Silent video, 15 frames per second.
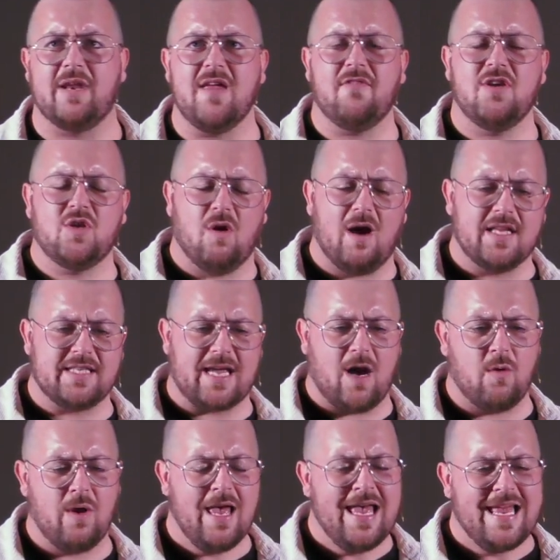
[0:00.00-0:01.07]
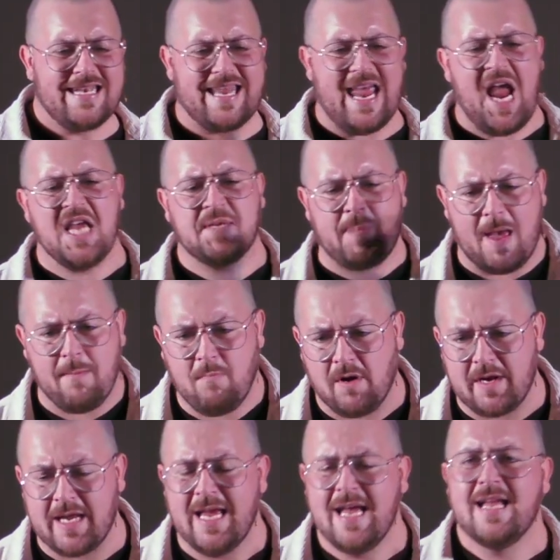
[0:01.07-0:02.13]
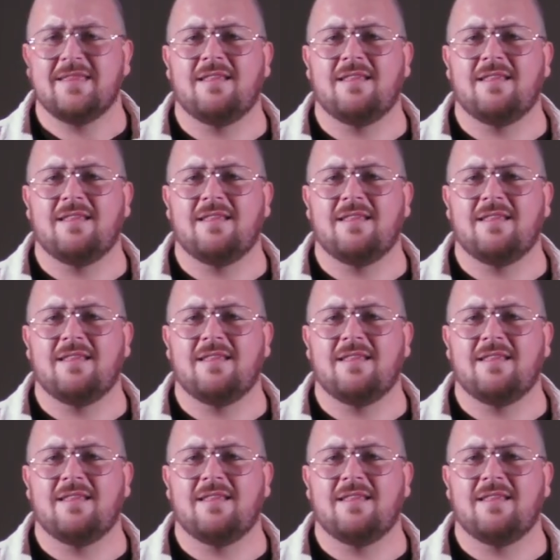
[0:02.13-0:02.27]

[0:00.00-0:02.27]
even though that's how they spent money,